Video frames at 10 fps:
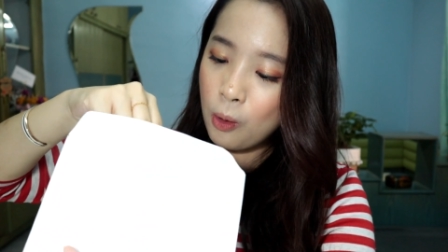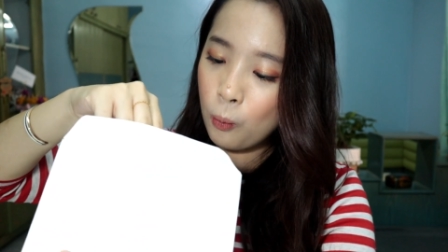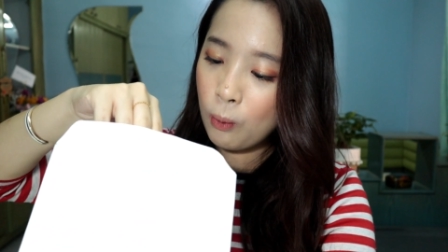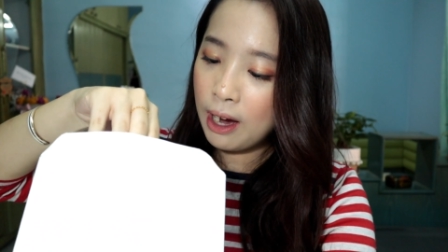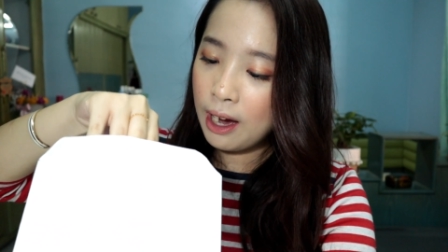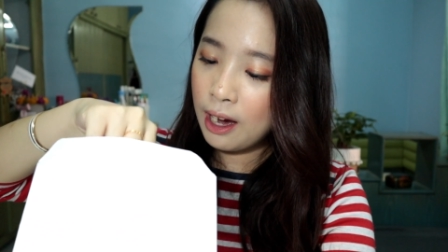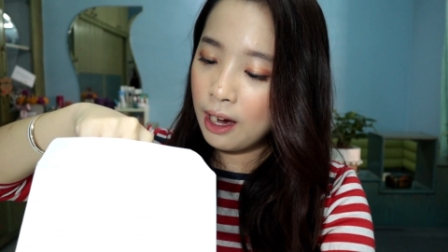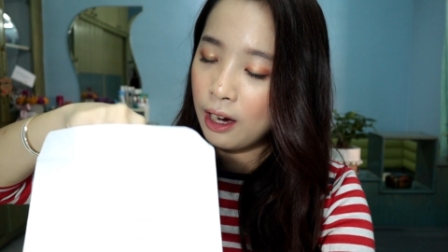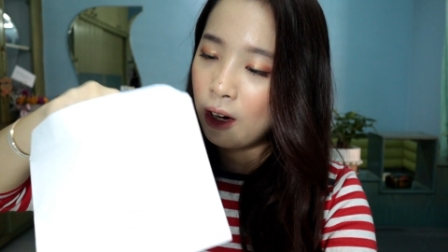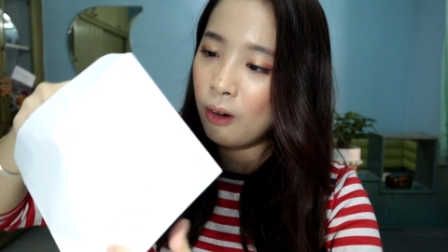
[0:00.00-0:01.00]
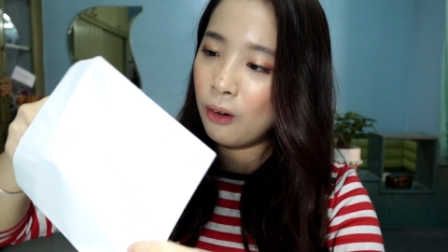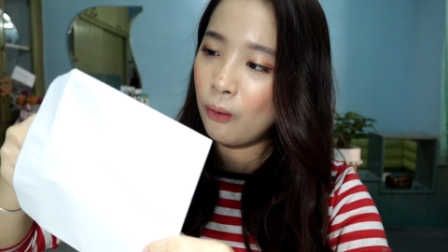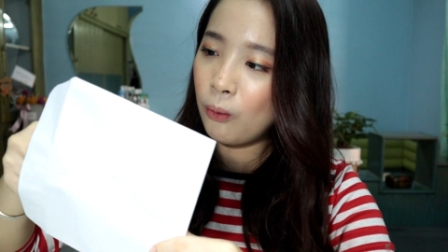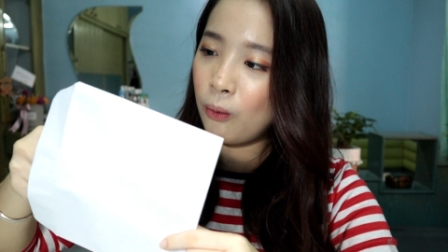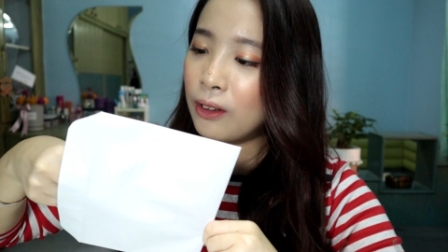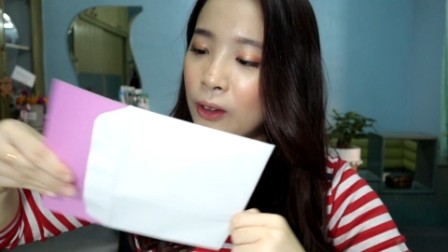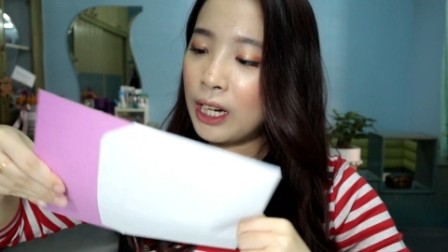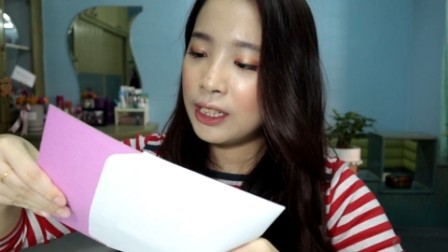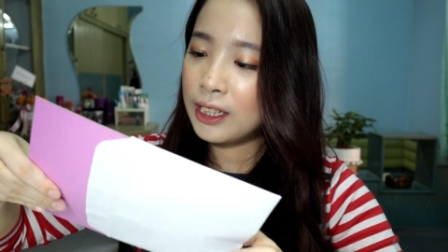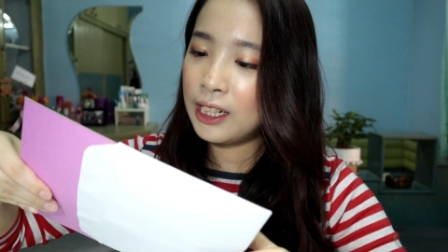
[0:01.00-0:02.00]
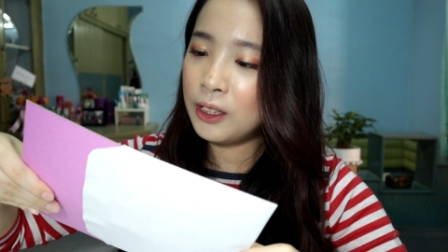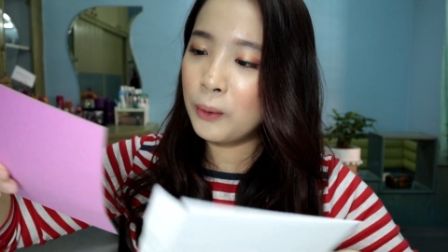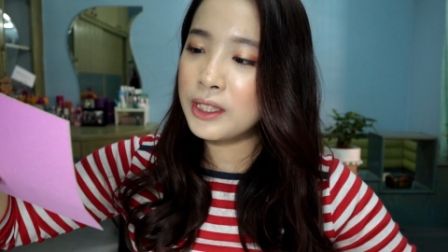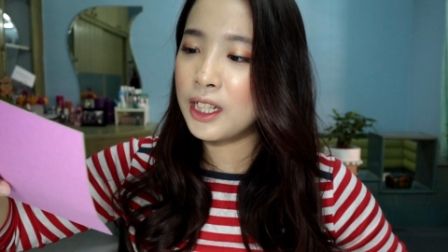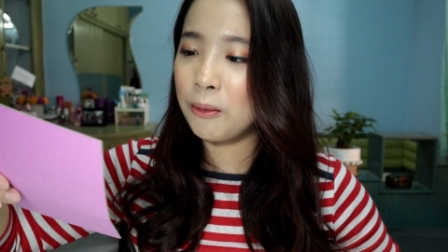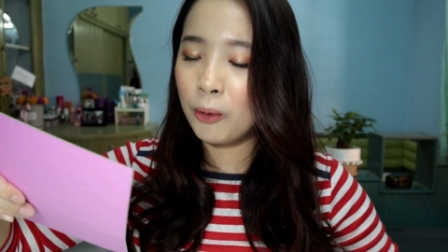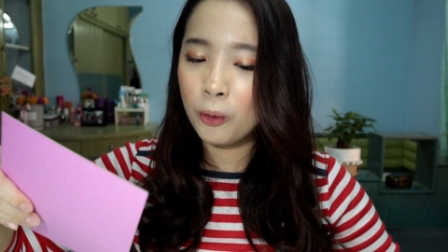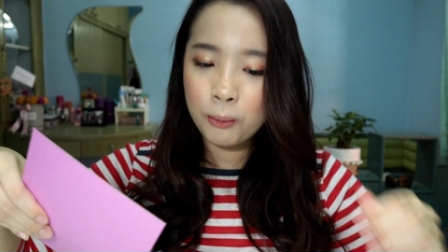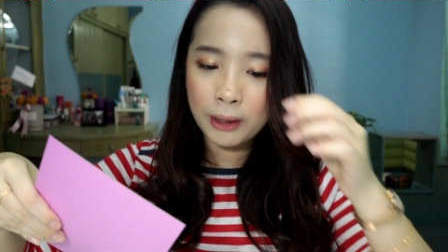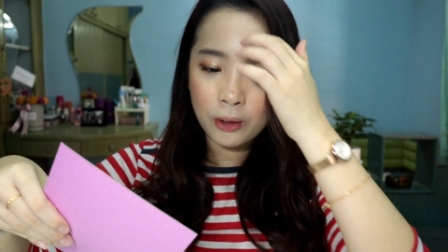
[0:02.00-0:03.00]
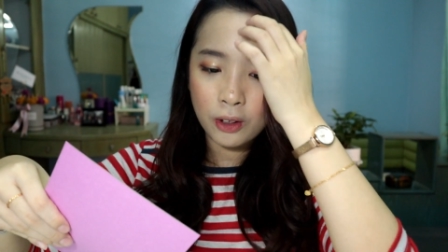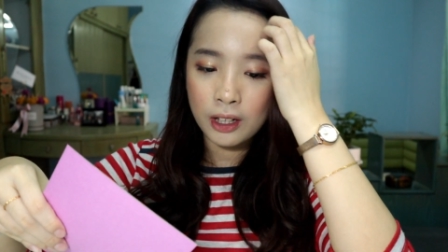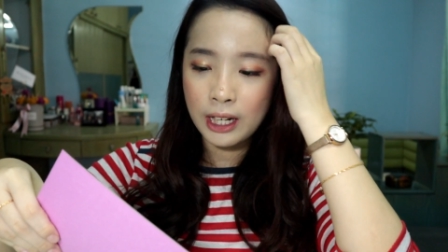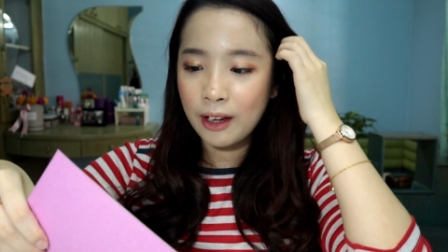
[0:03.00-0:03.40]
Wow. Oh, got color one some more. Oh my god, her